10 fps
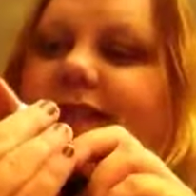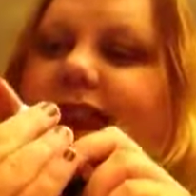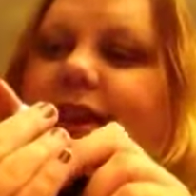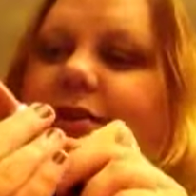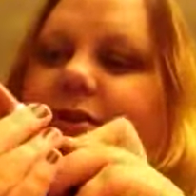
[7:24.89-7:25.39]
And
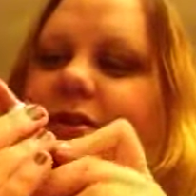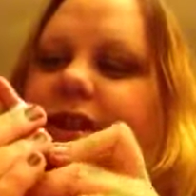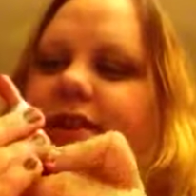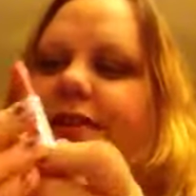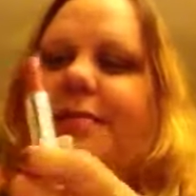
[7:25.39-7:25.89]
I don't know
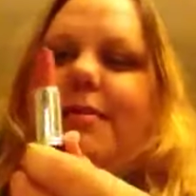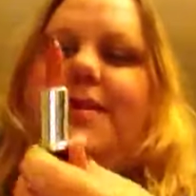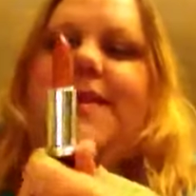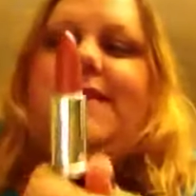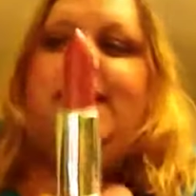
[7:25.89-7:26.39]
that you'll be able
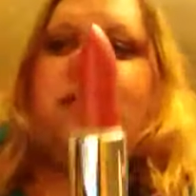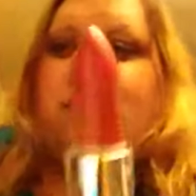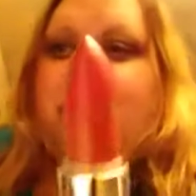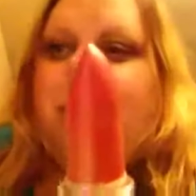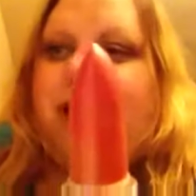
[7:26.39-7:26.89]
to see the
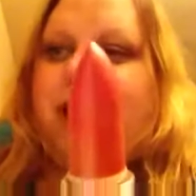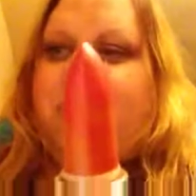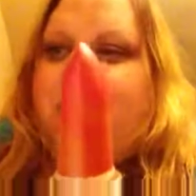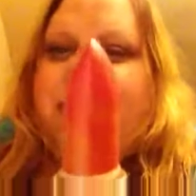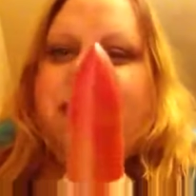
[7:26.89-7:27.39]
marbling
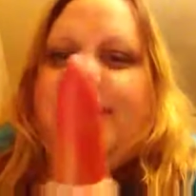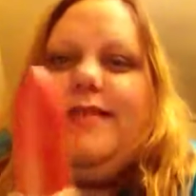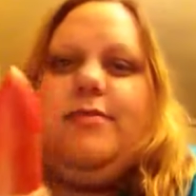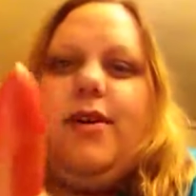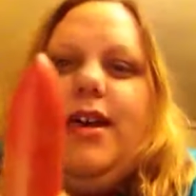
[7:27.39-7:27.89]
on
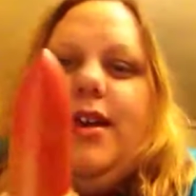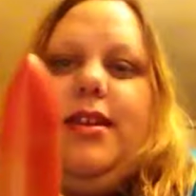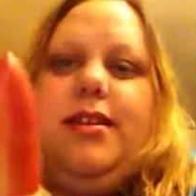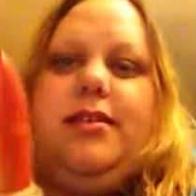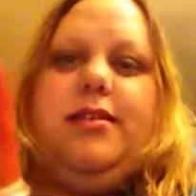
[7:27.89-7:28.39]
this
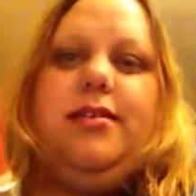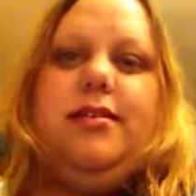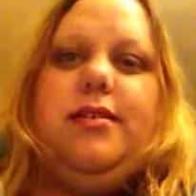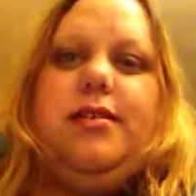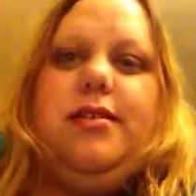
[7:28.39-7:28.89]
one,
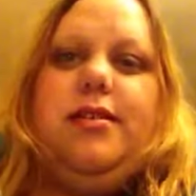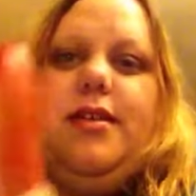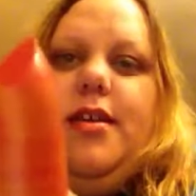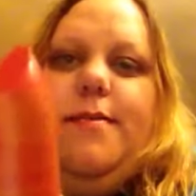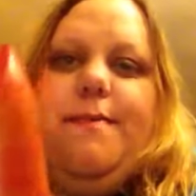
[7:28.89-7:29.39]

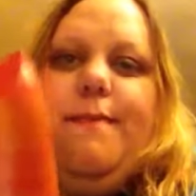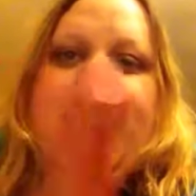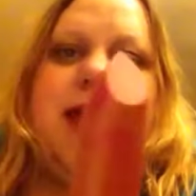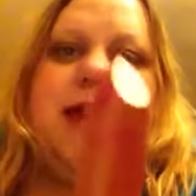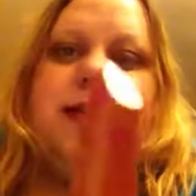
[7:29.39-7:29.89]

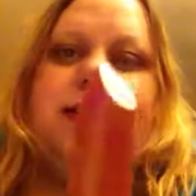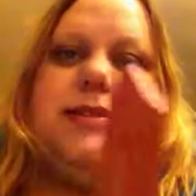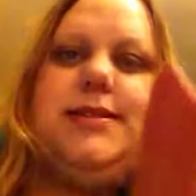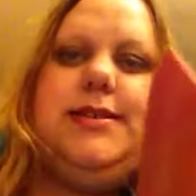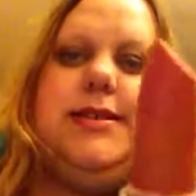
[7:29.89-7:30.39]

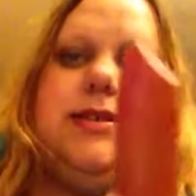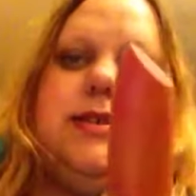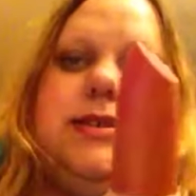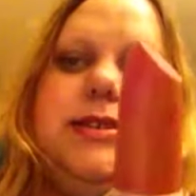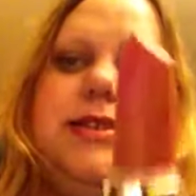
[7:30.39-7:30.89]
but
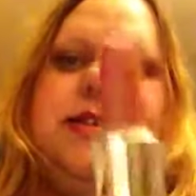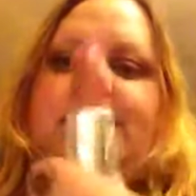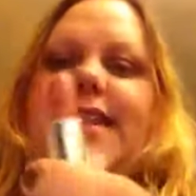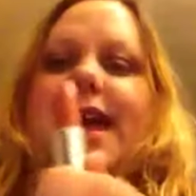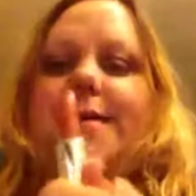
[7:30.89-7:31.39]
looks
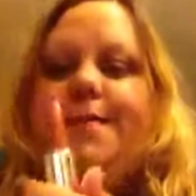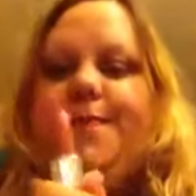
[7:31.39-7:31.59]
like that.